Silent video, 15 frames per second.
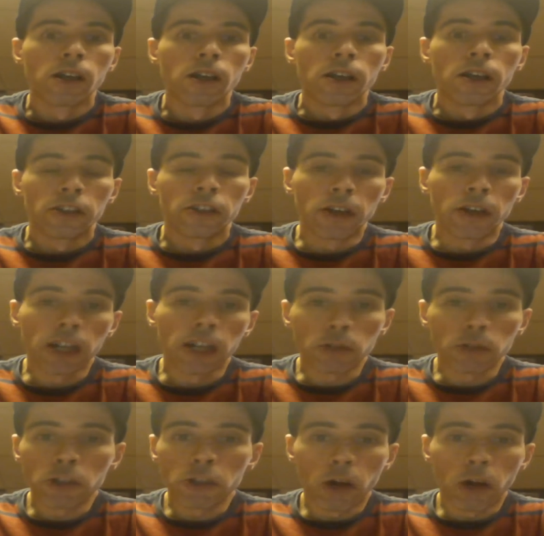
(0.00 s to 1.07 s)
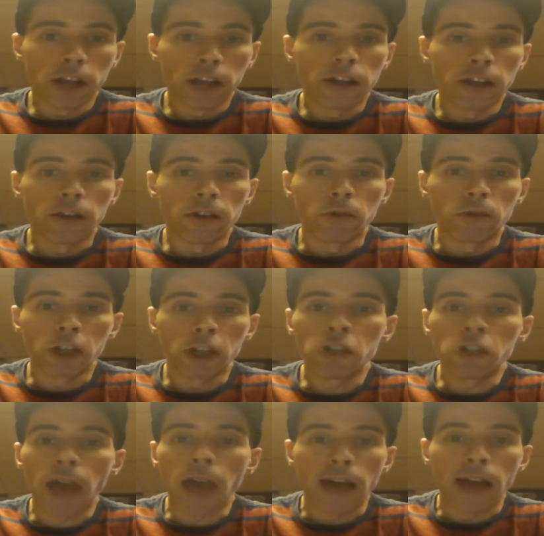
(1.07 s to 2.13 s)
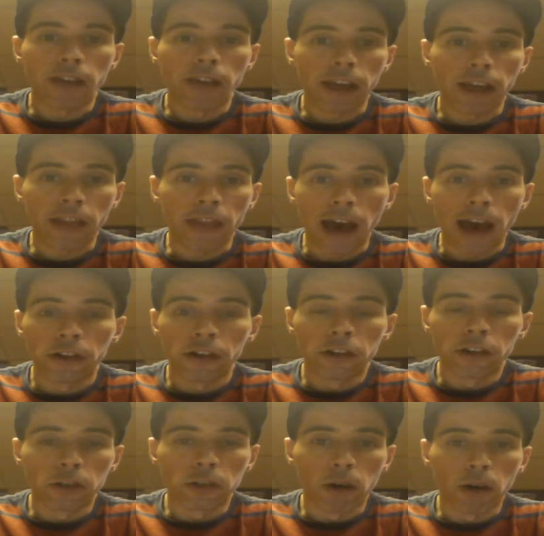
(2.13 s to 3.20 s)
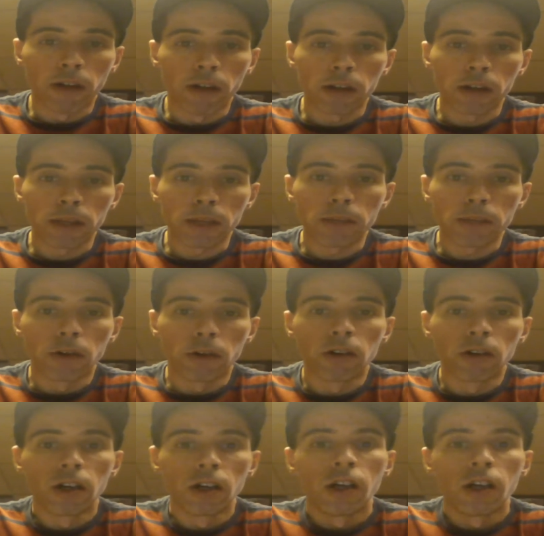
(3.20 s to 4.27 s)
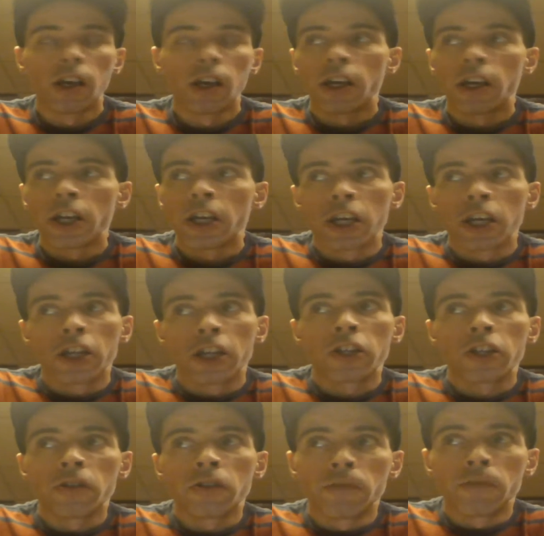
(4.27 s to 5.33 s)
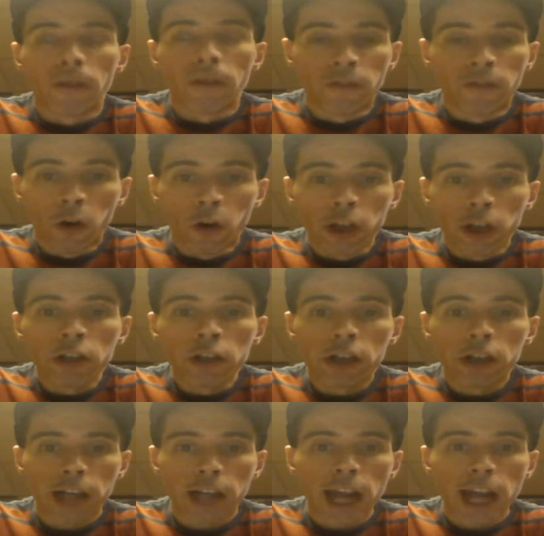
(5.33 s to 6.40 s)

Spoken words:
So here's what you want to do. Once you have like 1,000 to 1,200 people, before you create a